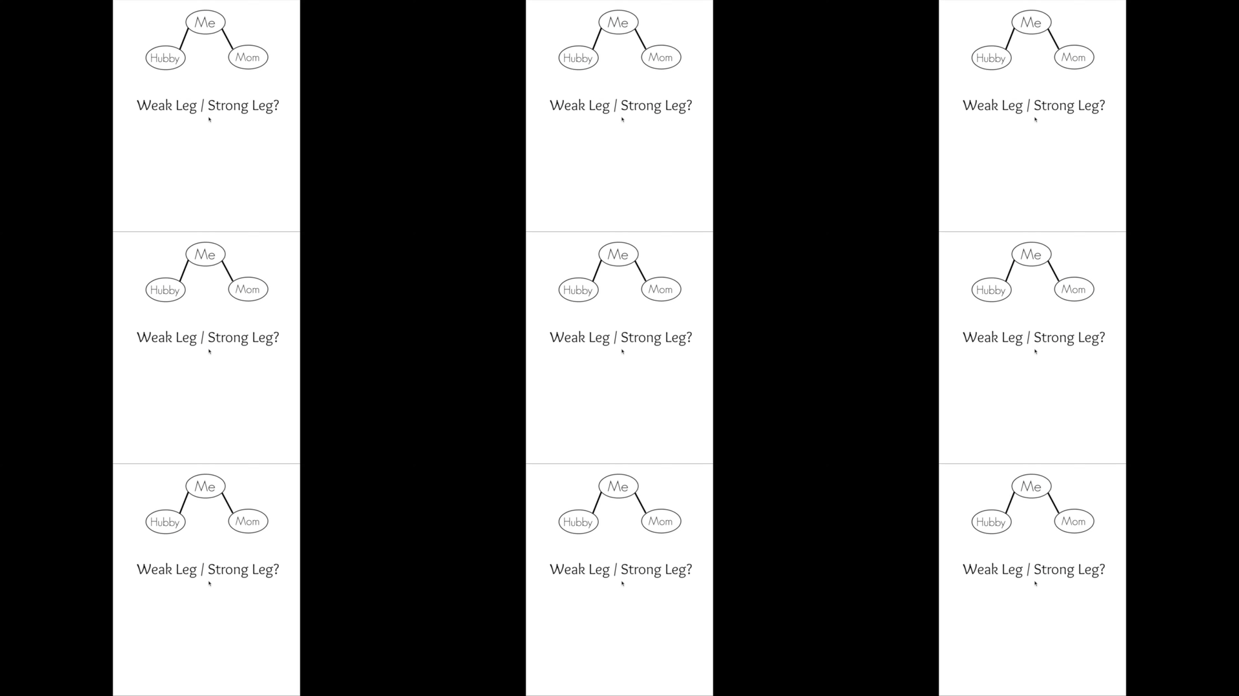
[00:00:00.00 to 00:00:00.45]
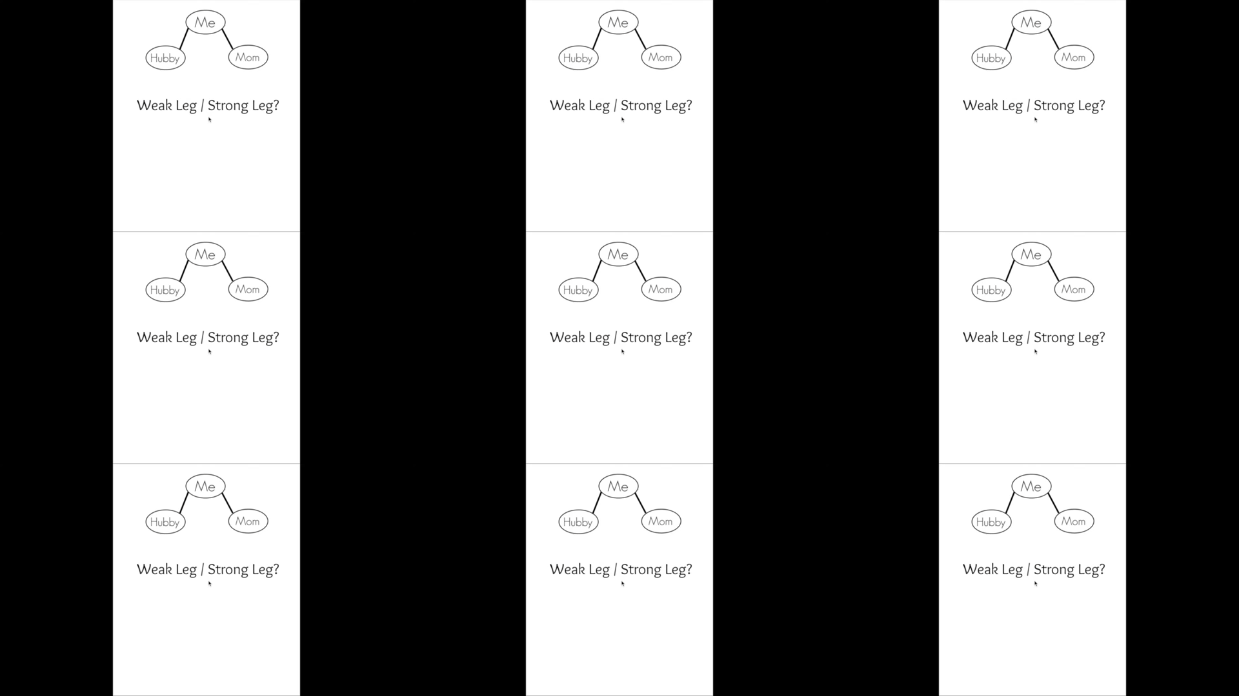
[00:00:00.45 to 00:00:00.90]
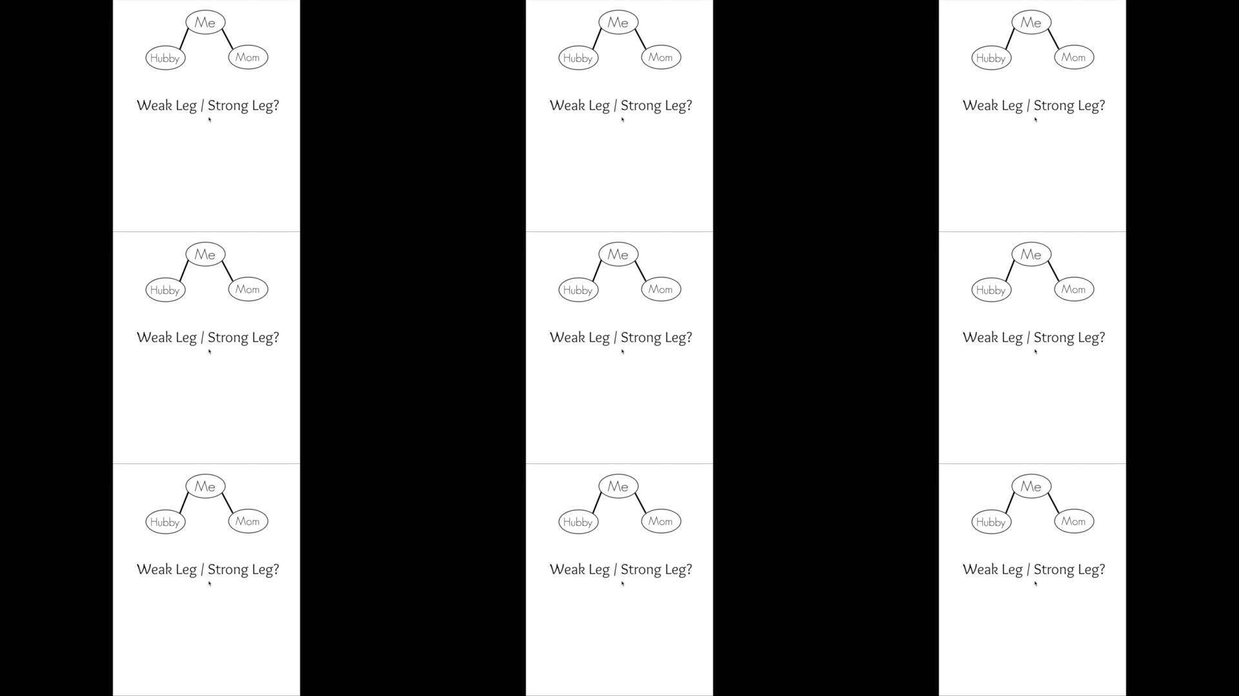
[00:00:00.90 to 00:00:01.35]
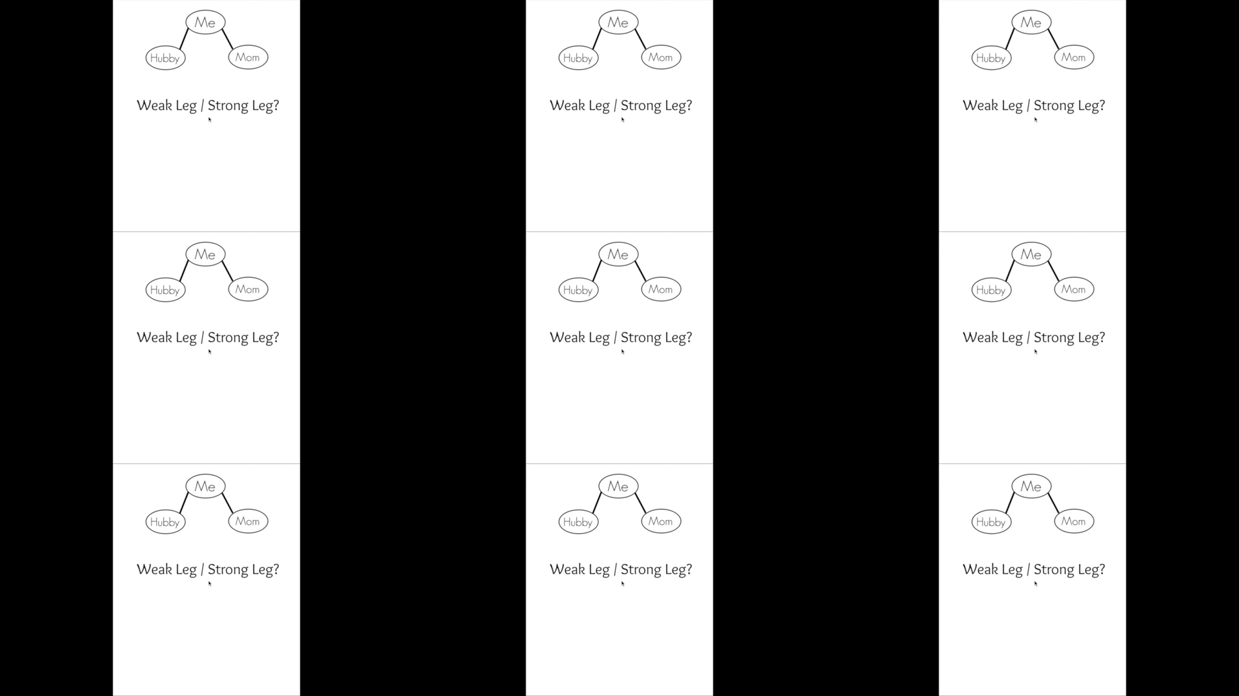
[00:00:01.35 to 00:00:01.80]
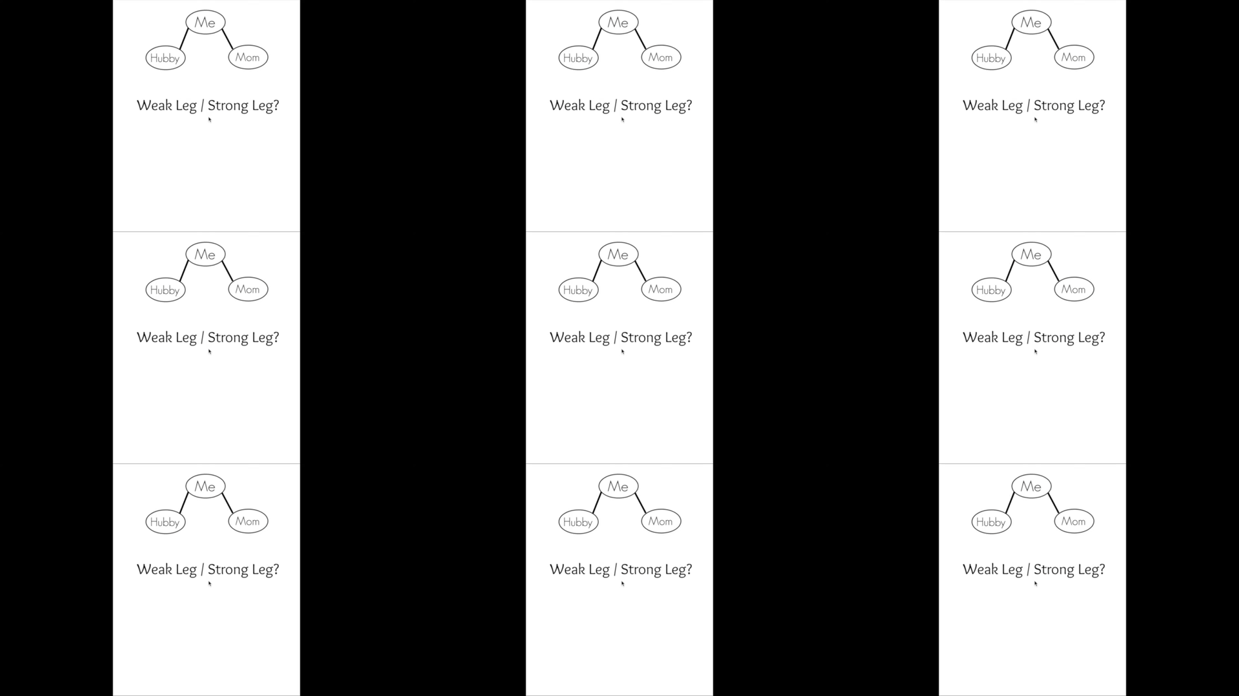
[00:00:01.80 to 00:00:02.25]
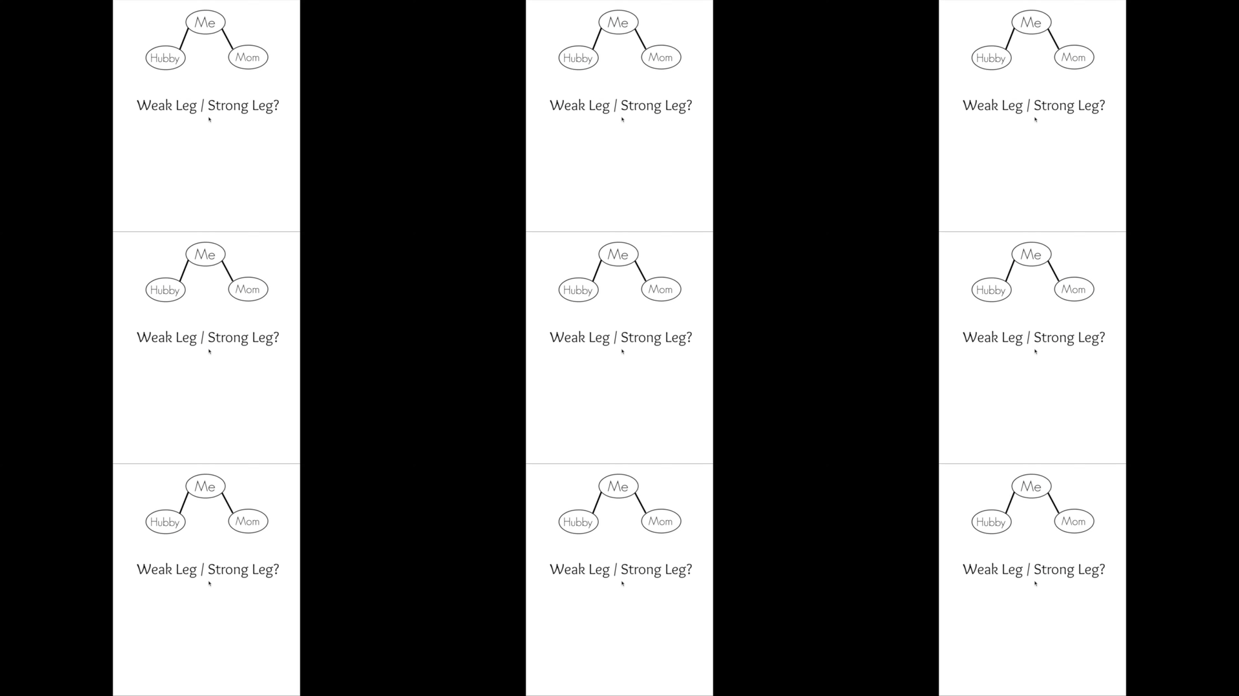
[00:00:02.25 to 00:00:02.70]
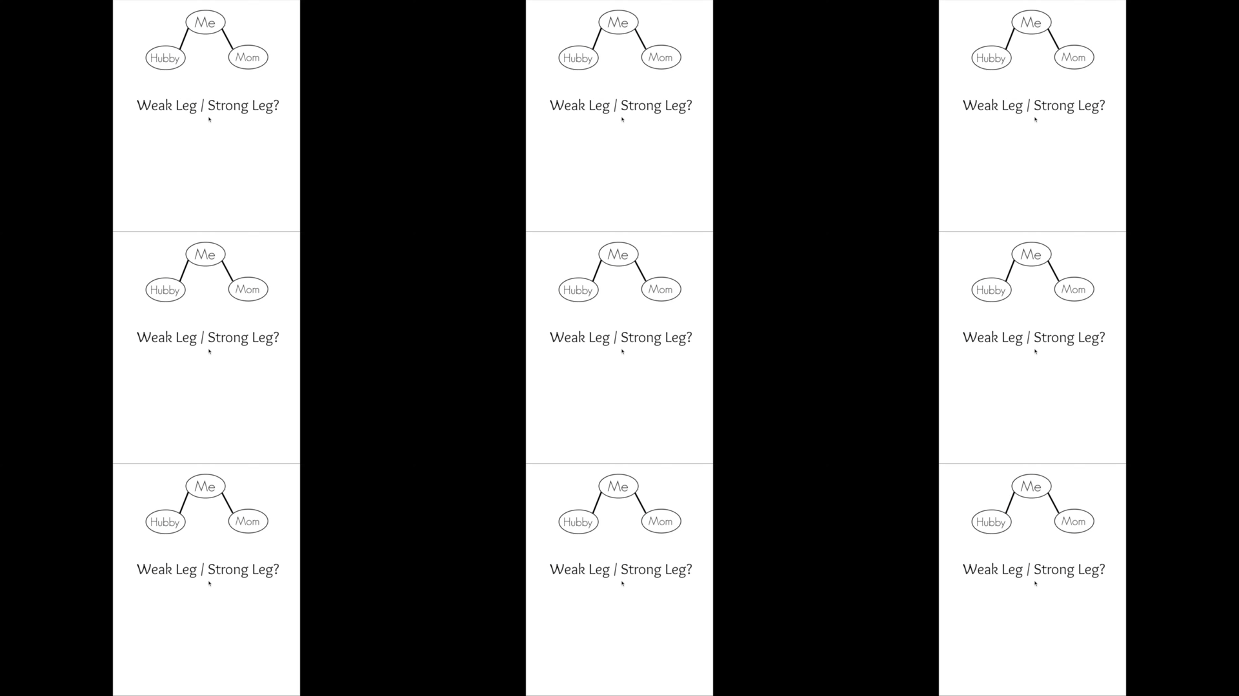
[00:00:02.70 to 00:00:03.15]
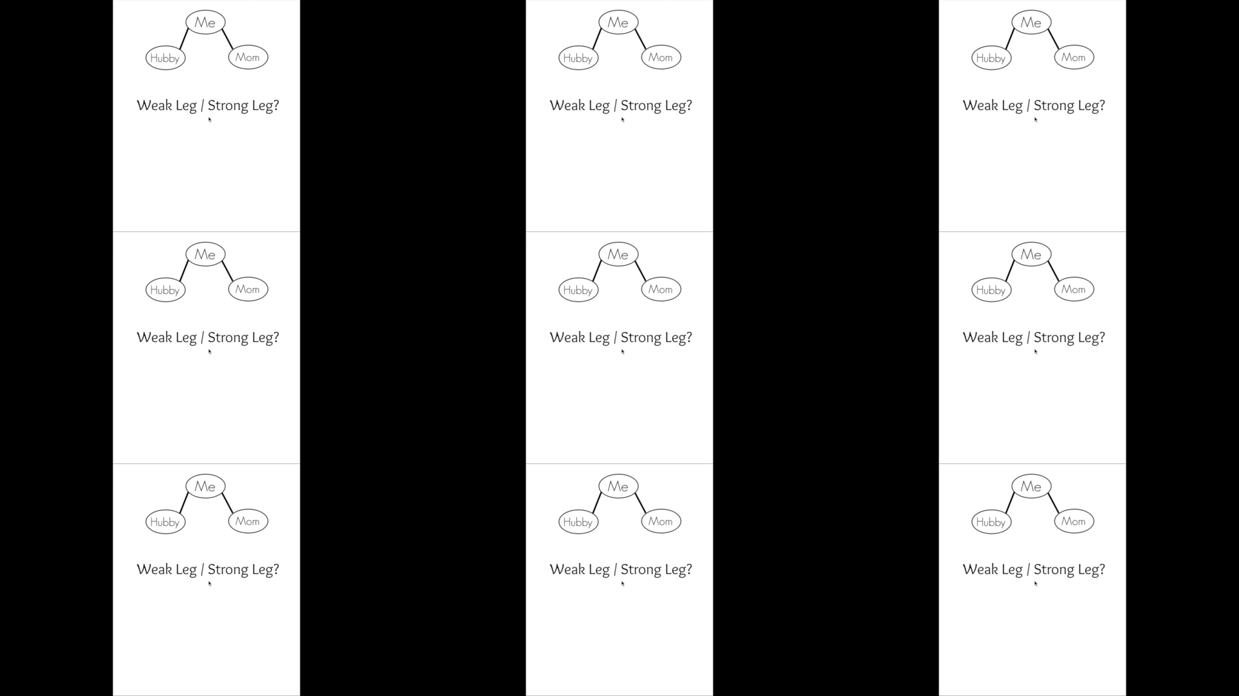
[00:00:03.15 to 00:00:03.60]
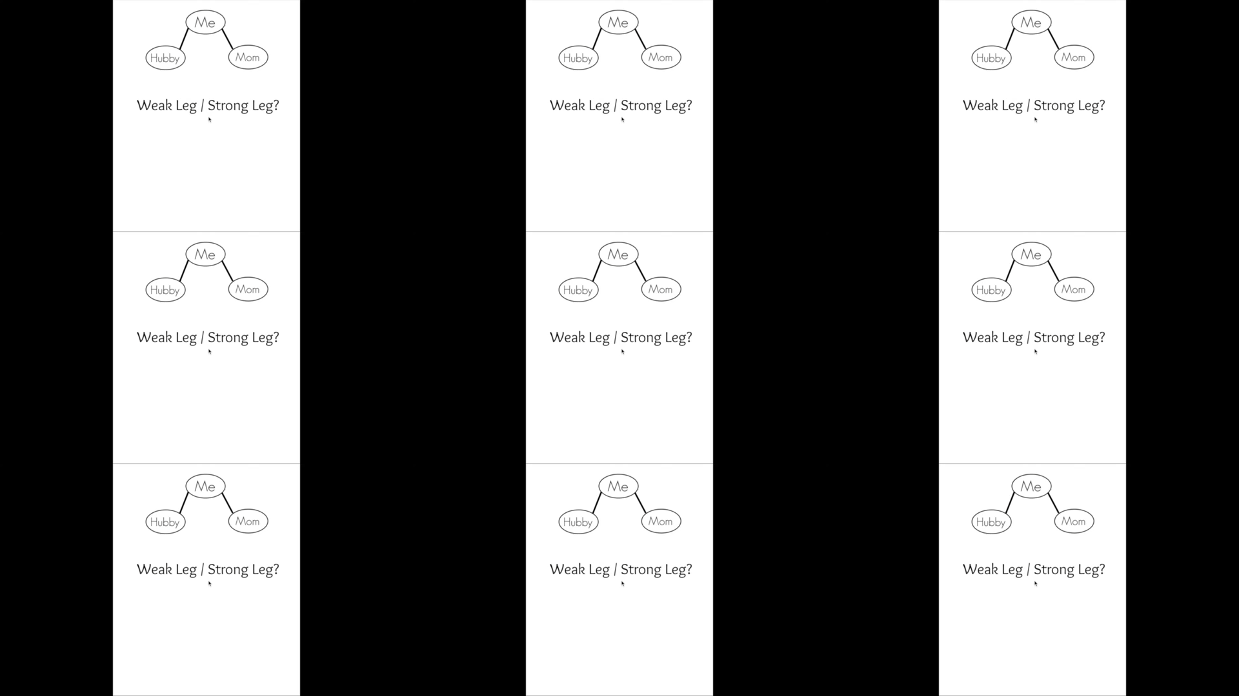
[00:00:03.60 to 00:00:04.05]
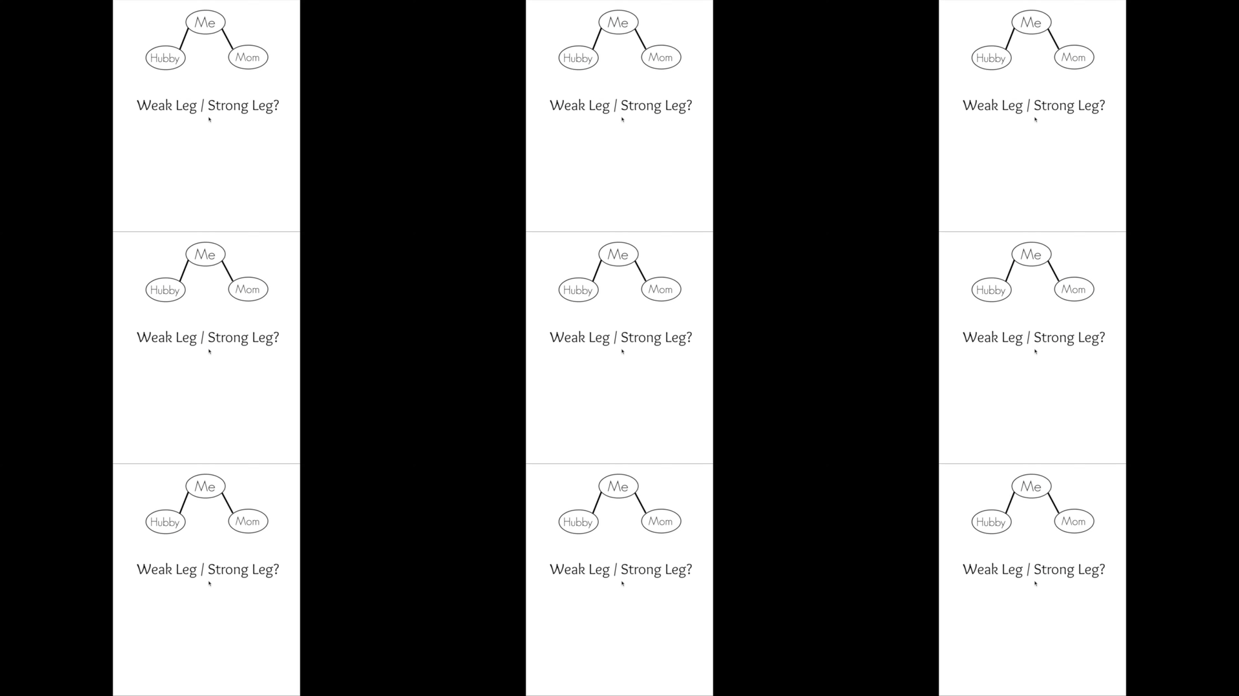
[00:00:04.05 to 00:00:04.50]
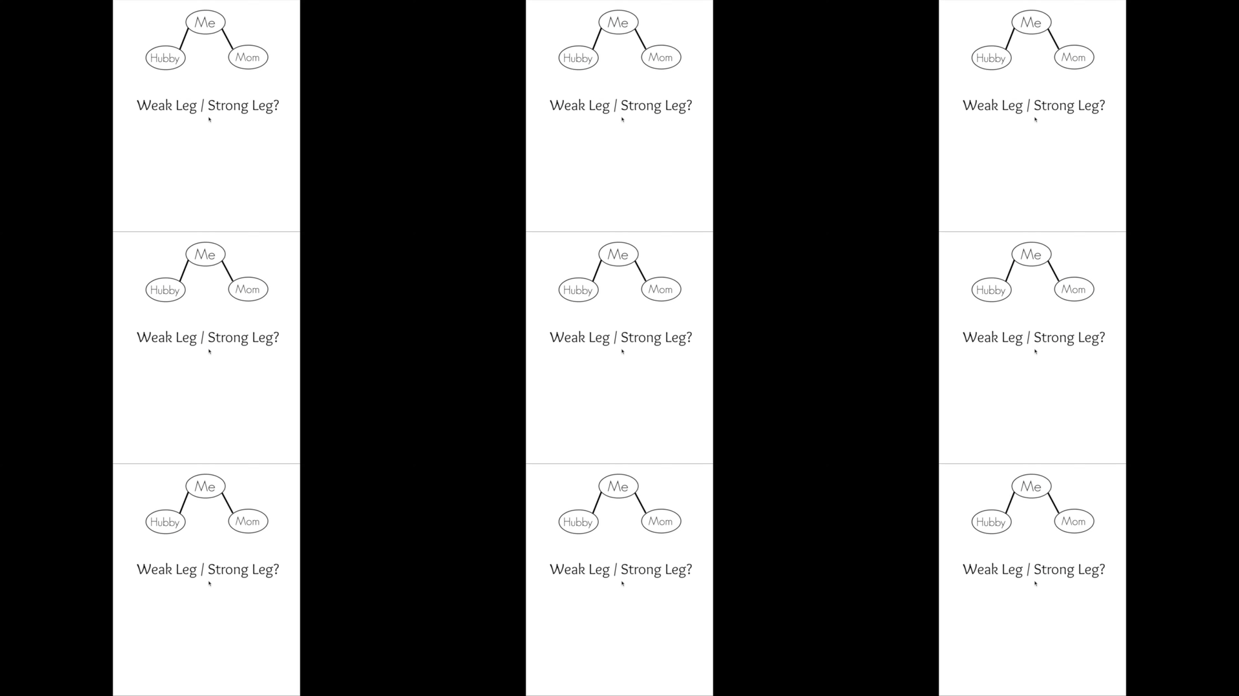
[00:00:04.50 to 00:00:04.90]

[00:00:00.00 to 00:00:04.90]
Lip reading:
(no speaker visible)